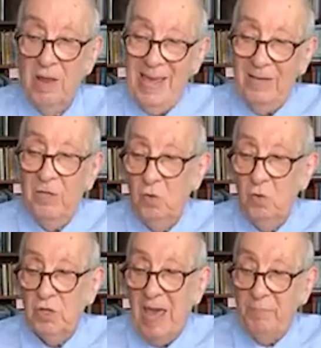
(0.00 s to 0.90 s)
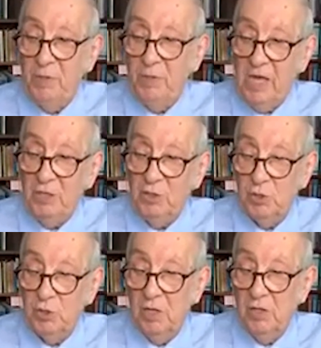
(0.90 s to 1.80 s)
end use
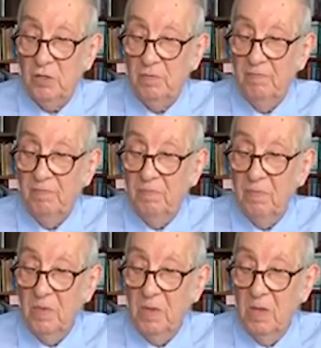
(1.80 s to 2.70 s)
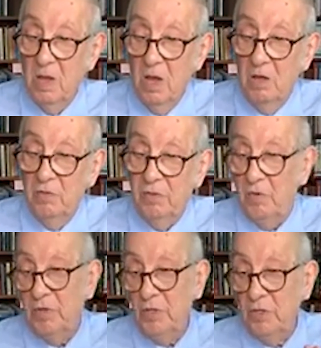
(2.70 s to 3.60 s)
application is.
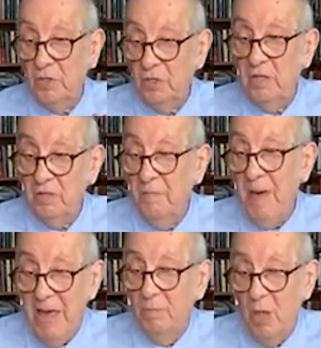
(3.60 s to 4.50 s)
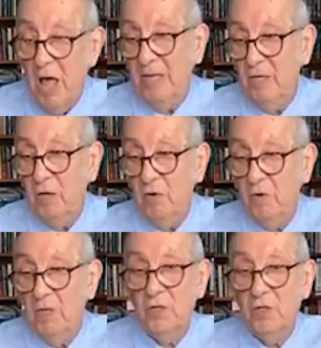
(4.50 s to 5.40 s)
There is the bottom line here
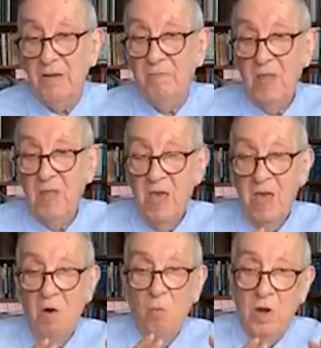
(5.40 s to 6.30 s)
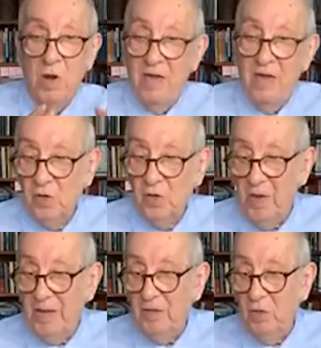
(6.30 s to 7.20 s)
is that whatever your
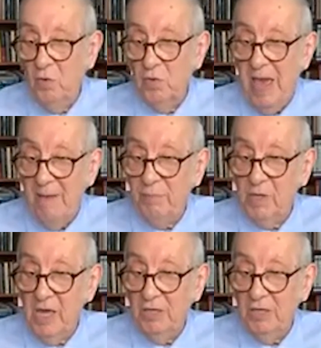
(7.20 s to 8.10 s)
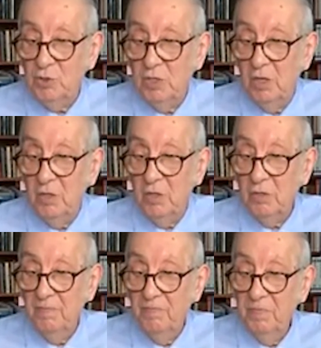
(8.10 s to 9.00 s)
end use application is,
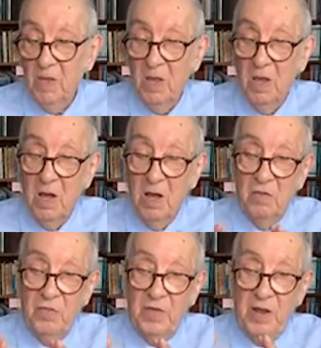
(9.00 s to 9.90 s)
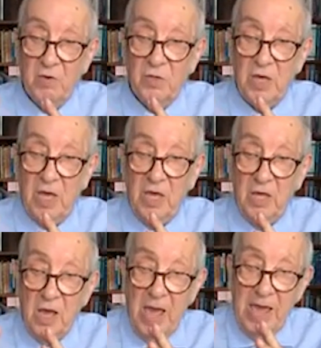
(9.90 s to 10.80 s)
there's a
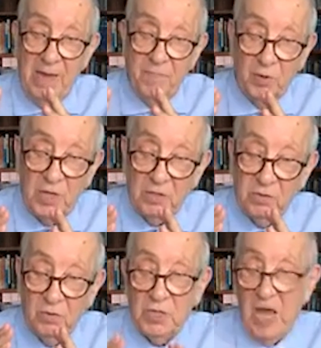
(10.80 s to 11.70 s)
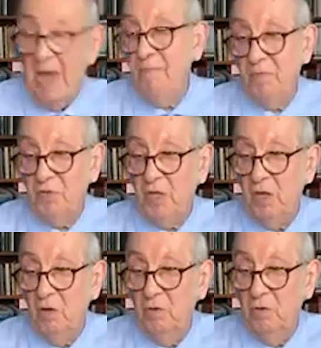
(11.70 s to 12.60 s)
particular type of
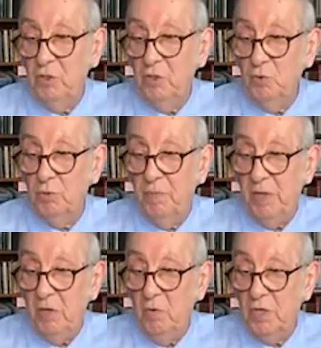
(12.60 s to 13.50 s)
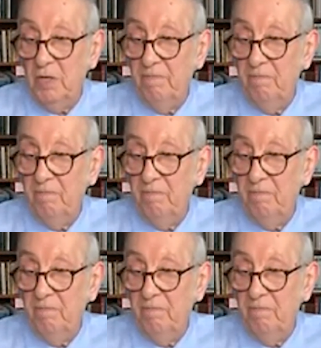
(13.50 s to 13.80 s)
steel that you should be using,